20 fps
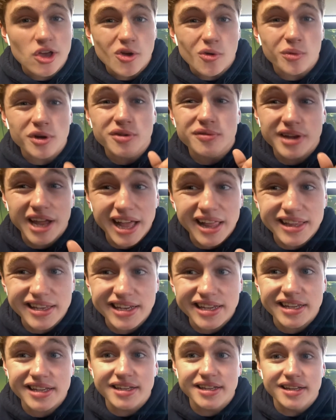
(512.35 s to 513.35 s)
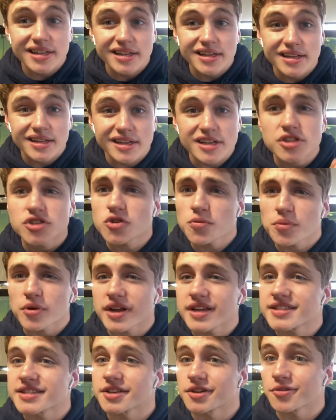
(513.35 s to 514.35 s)
when in reality, it's super
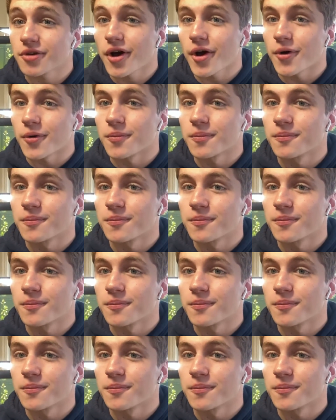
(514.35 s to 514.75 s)
easy to grow.